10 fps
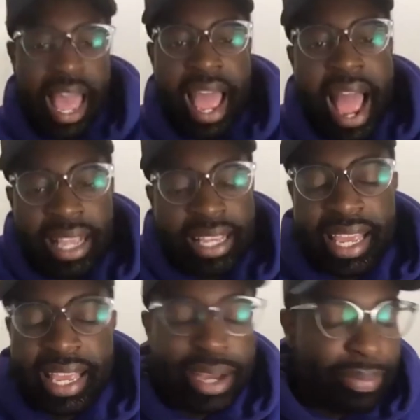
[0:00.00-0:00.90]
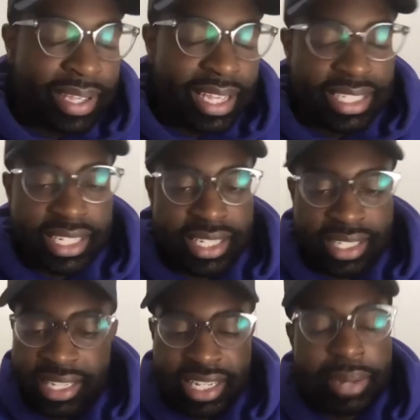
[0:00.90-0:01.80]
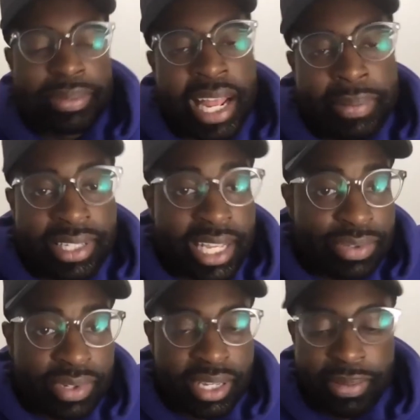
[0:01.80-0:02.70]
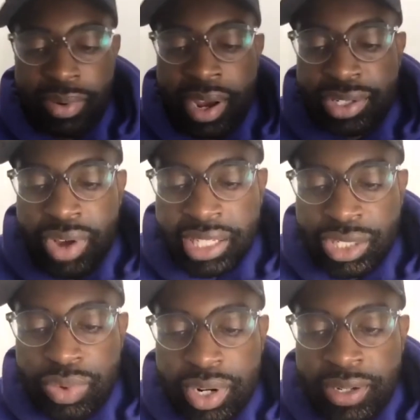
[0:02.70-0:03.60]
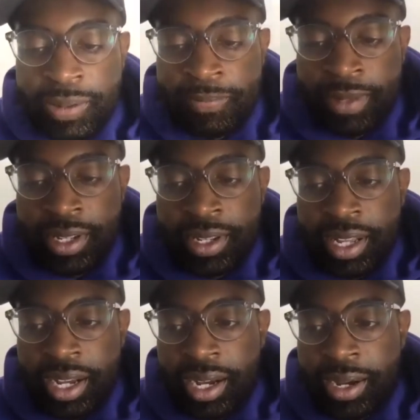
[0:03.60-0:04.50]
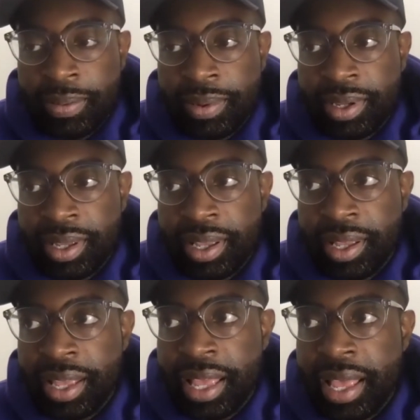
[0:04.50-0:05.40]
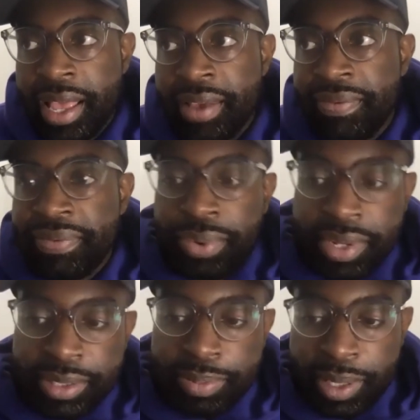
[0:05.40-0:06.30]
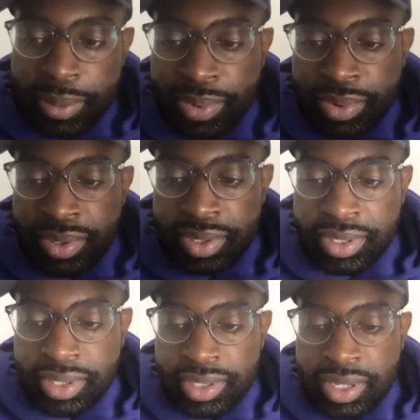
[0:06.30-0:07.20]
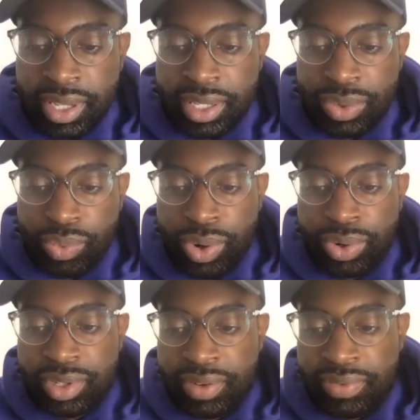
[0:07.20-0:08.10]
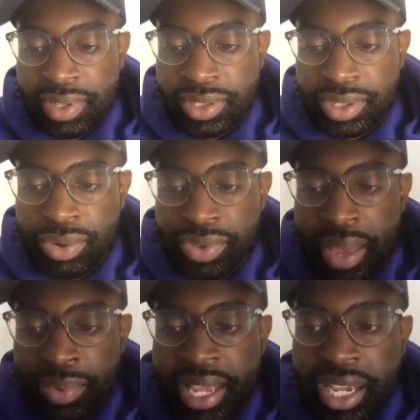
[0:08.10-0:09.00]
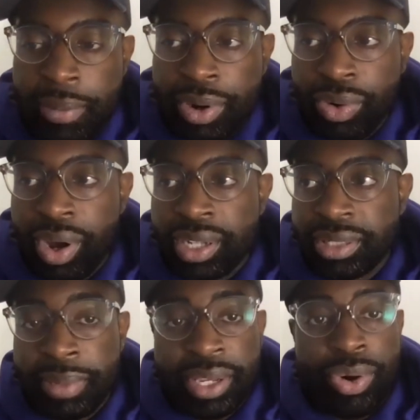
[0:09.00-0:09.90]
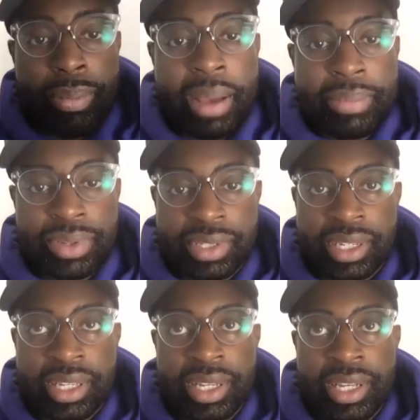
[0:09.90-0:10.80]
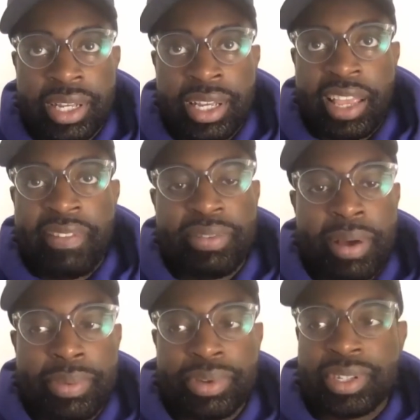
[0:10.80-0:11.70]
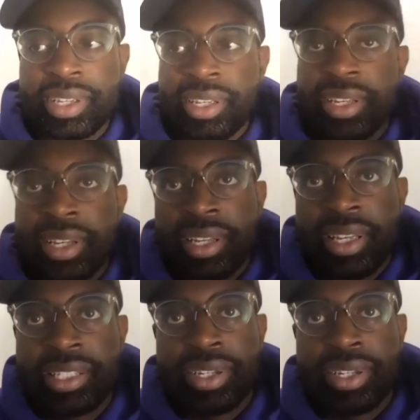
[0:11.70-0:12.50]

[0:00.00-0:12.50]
I can't help it. It comes out of me because that's what's in me, right? So I just want to influence people to look at the world differently, so that when they come across me or my music, even if my music isn't,